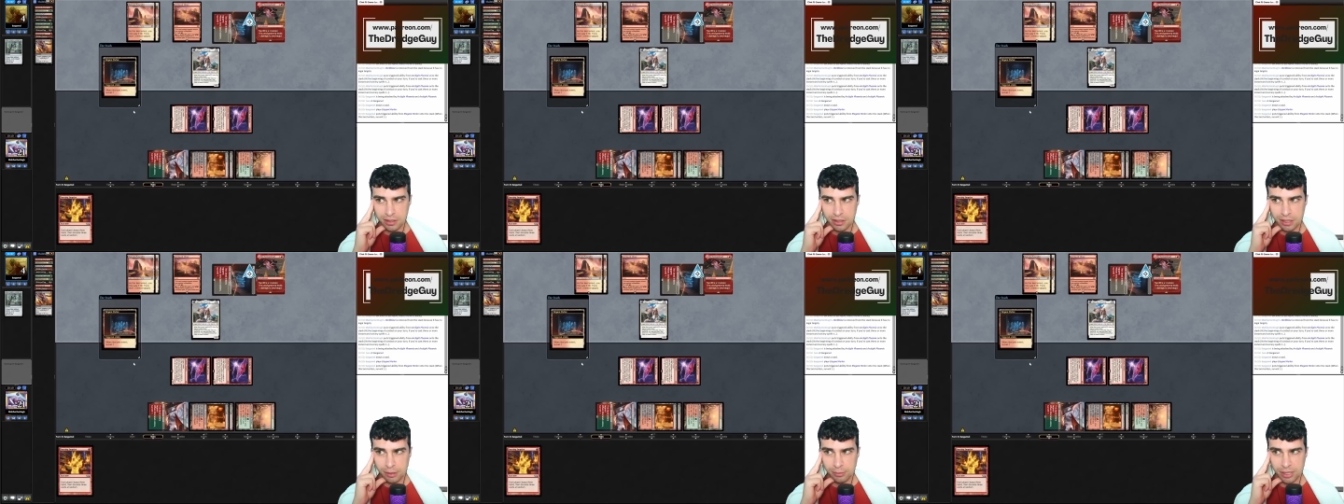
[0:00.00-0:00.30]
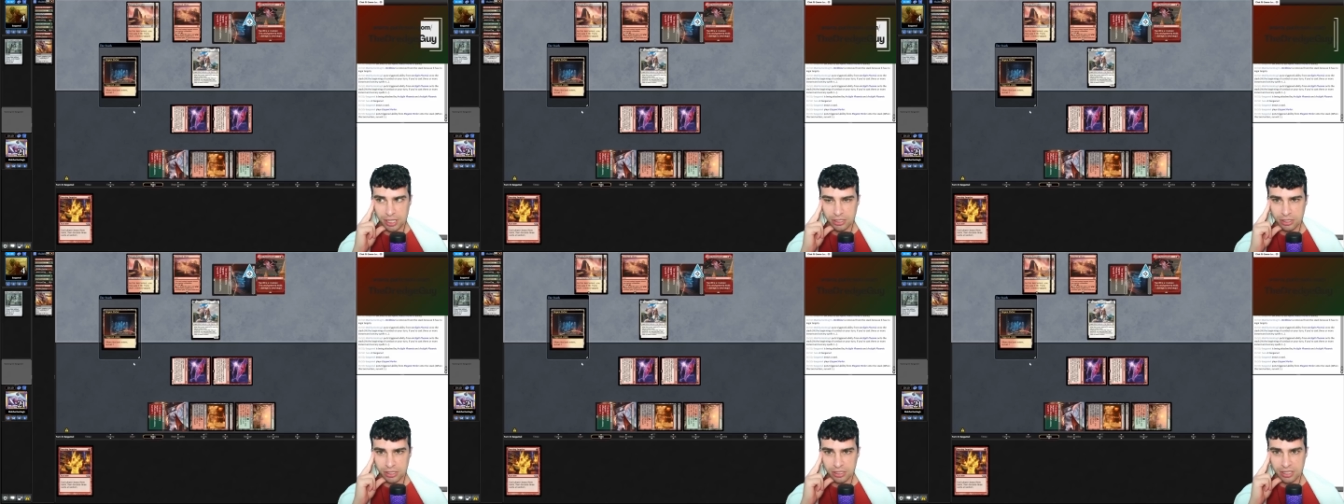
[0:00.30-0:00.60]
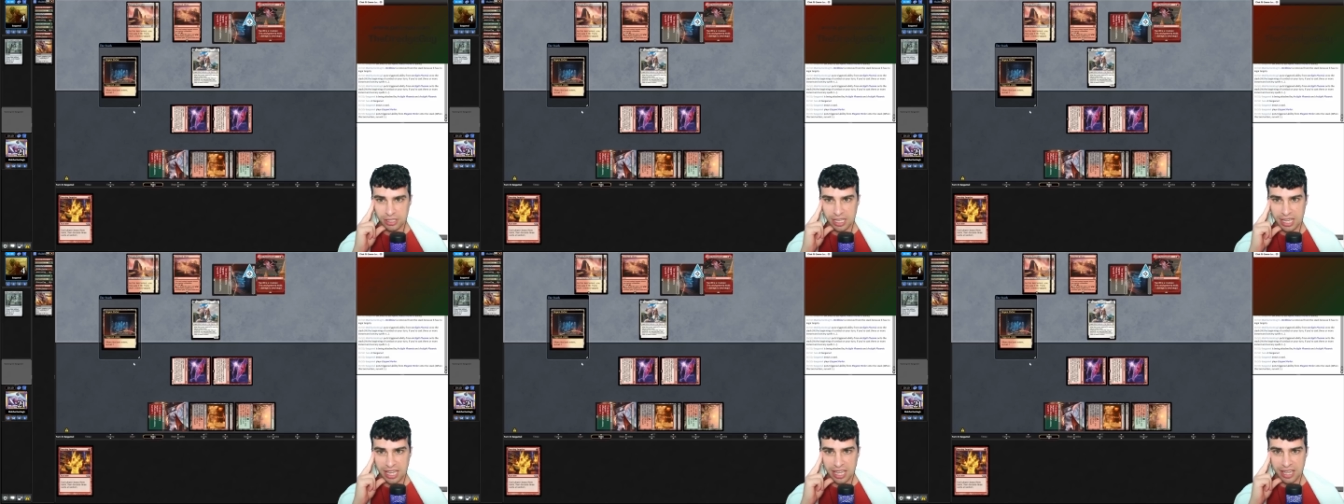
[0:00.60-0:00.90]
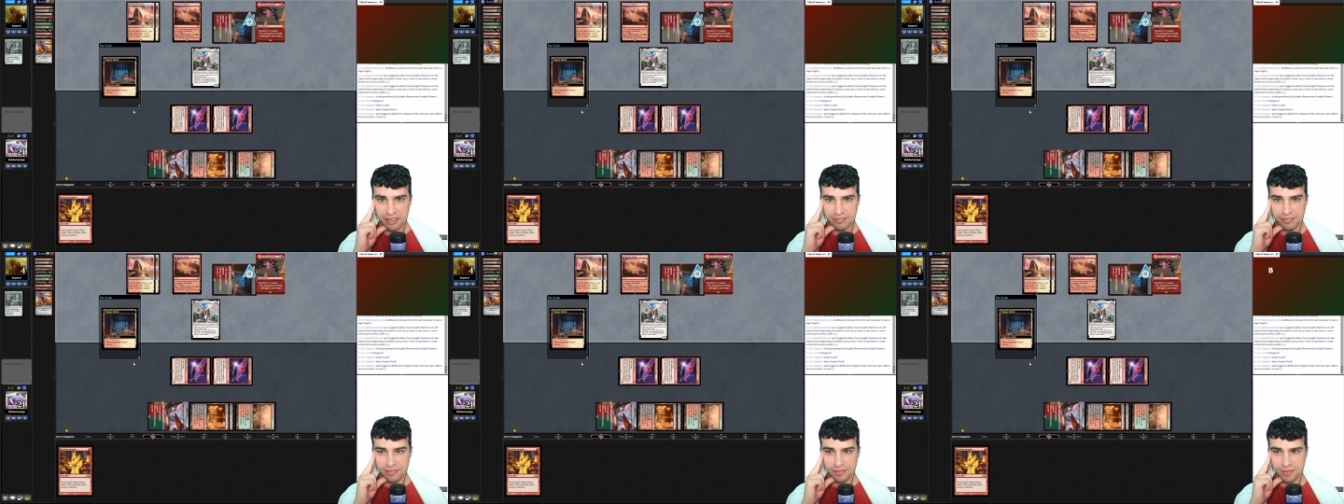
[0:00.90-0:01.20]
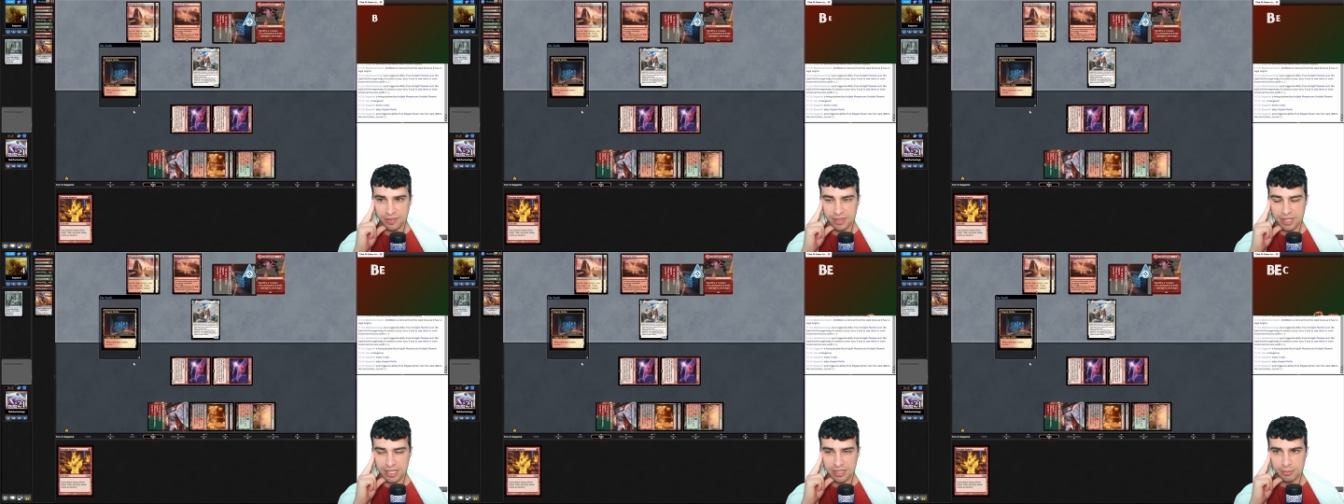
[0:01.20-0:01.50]
They might not have
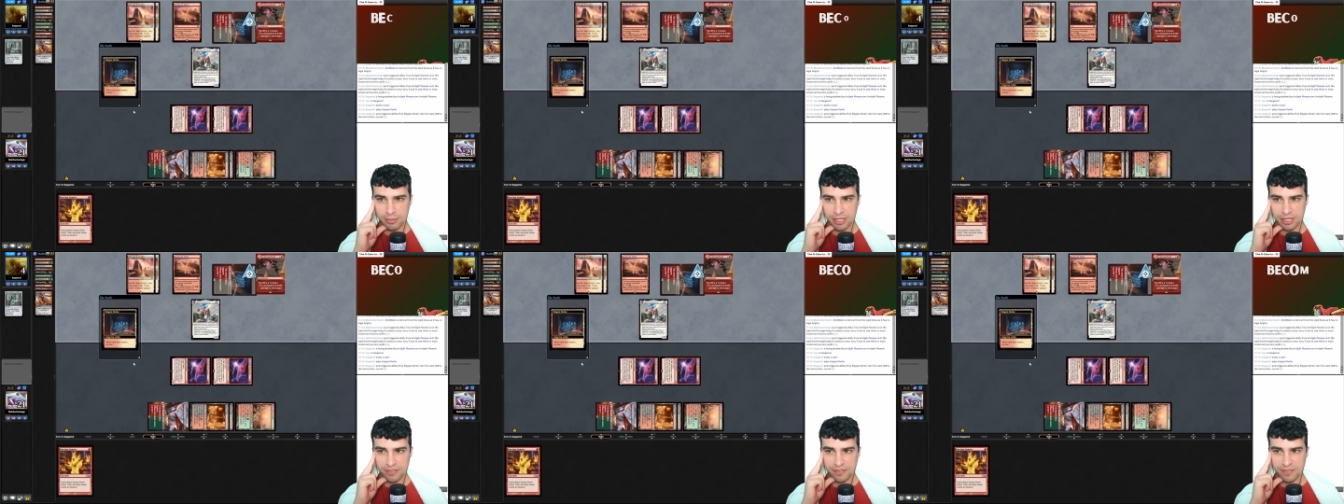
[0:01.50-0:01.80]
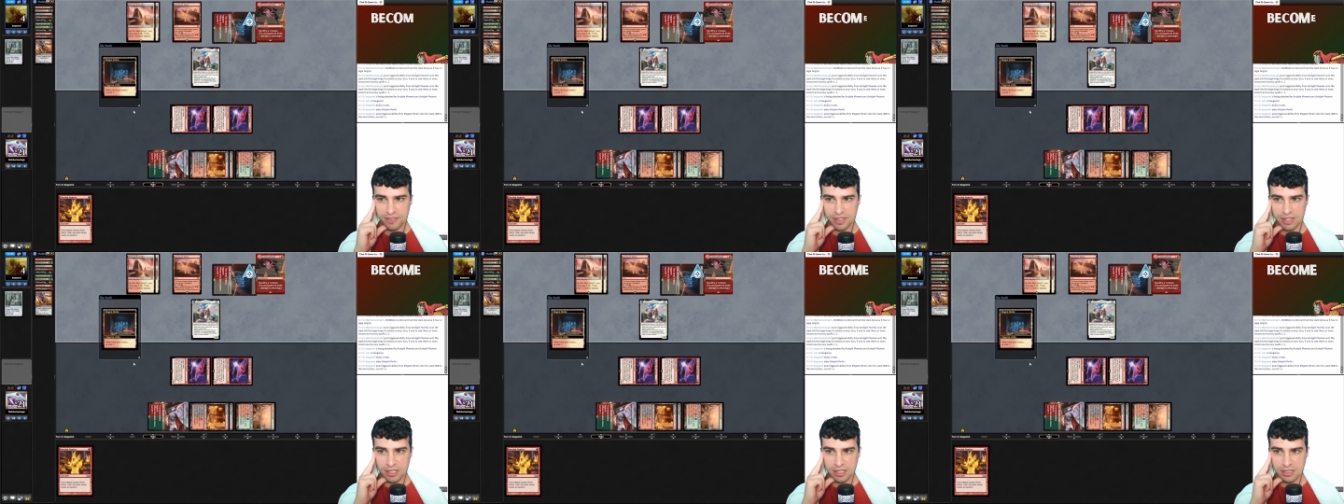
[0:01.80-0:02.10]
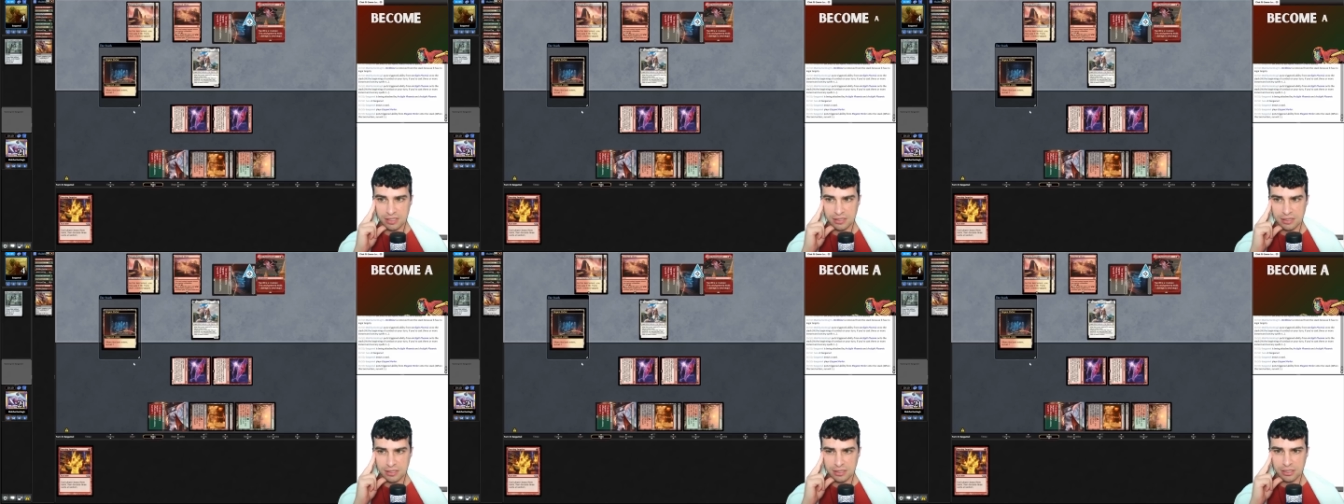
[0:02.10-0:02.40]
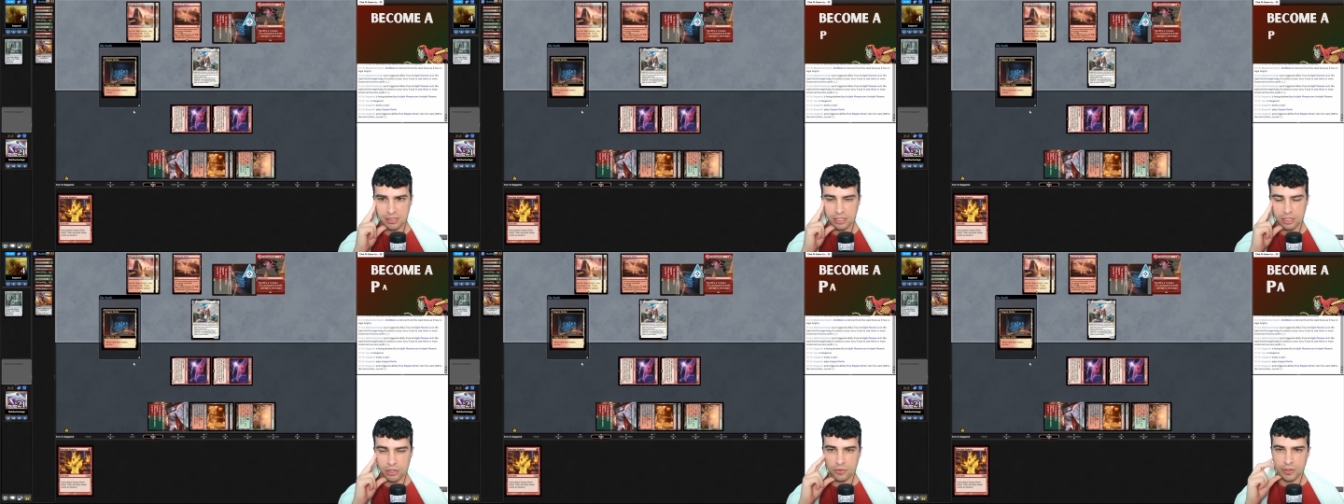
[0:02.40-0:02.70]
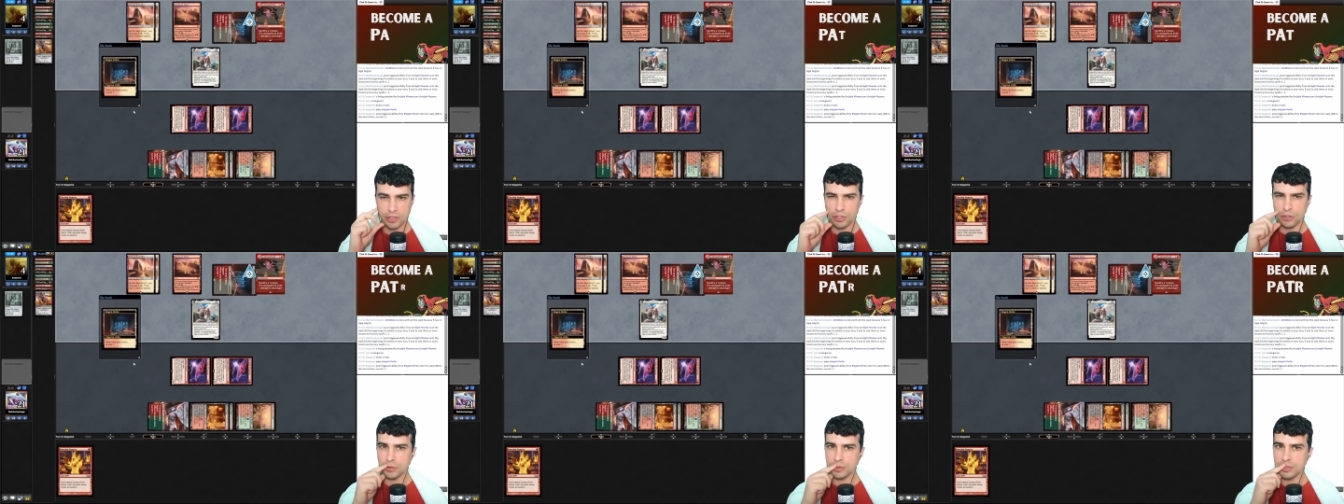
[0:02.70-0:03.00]
that many things
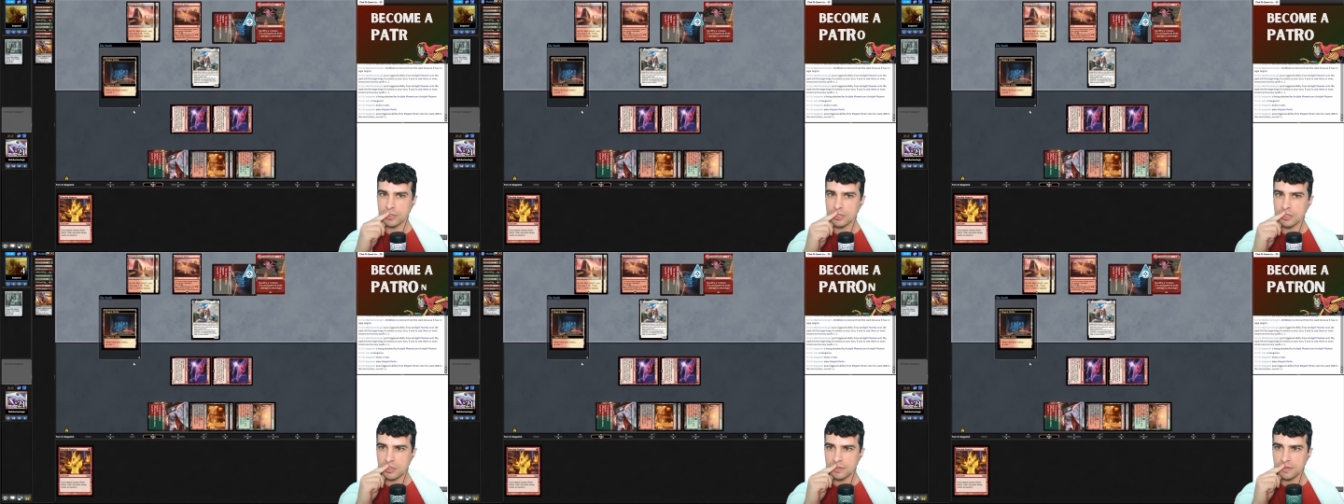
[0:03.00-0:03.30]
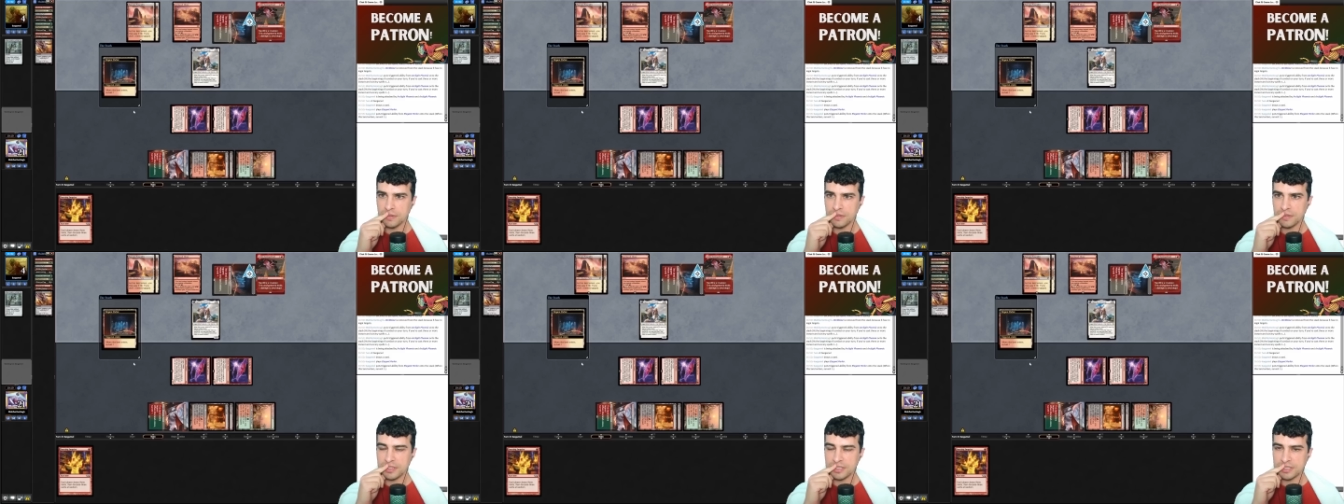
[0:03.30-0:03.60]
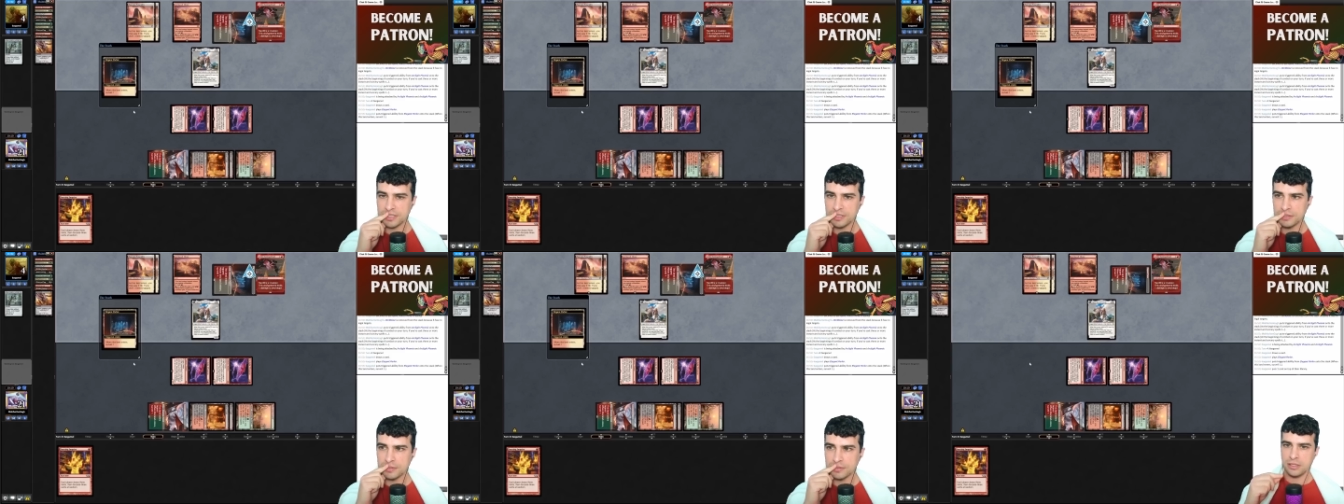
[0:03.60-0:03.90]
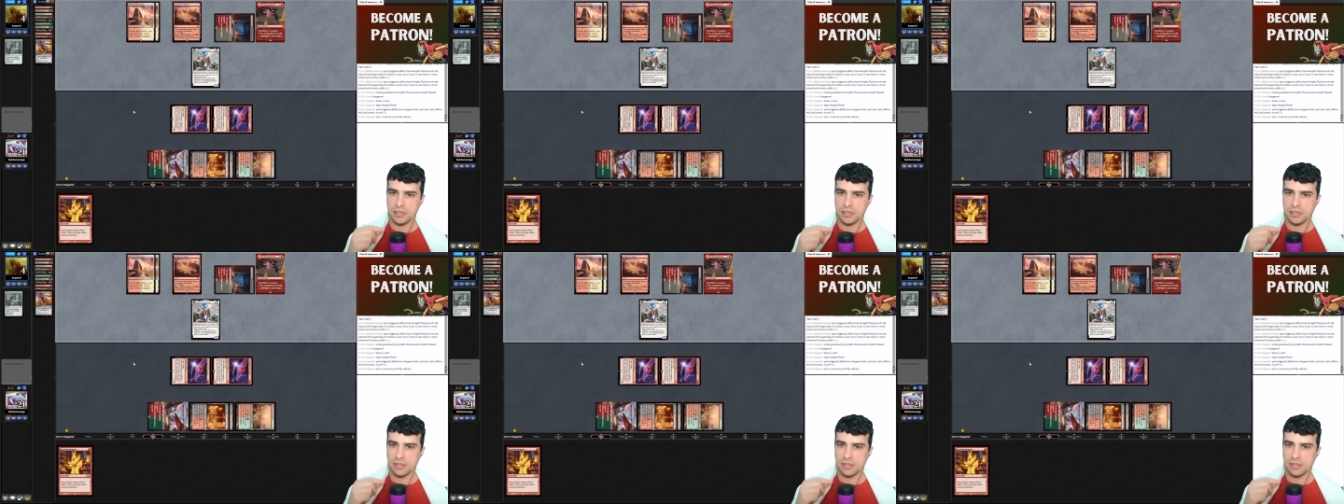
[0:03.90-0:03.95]
going on there.